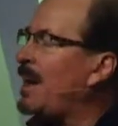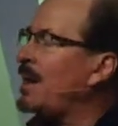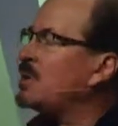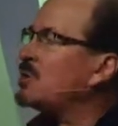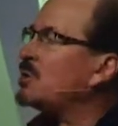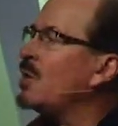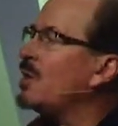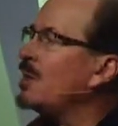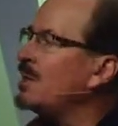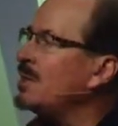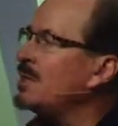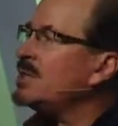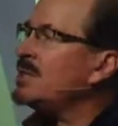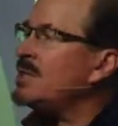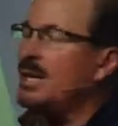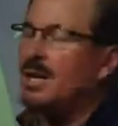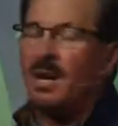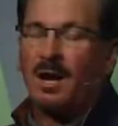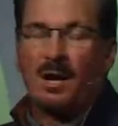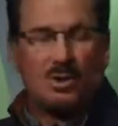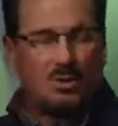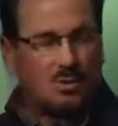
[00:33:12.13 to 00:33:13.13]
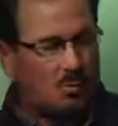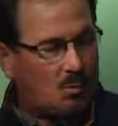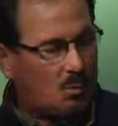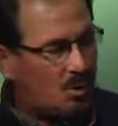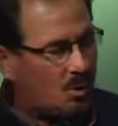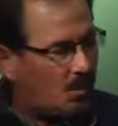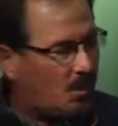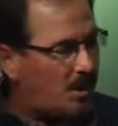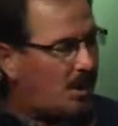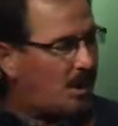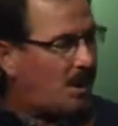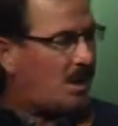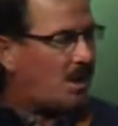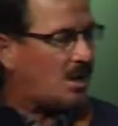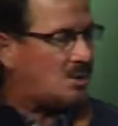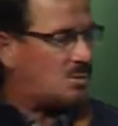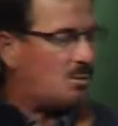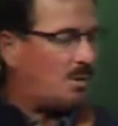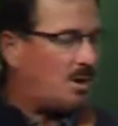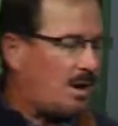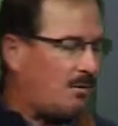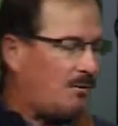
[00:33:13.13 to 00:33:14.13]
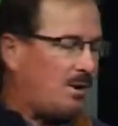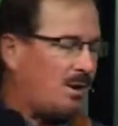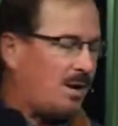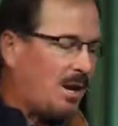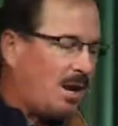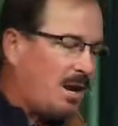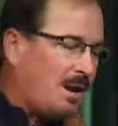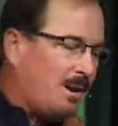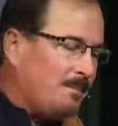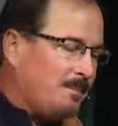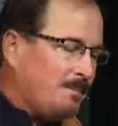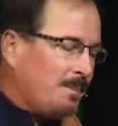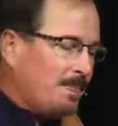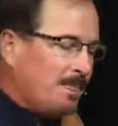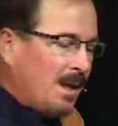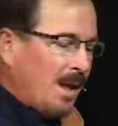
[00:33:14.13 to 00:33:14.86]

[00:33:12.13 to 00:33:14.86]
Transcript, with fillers: and start listening to God's word or reading God's word every day.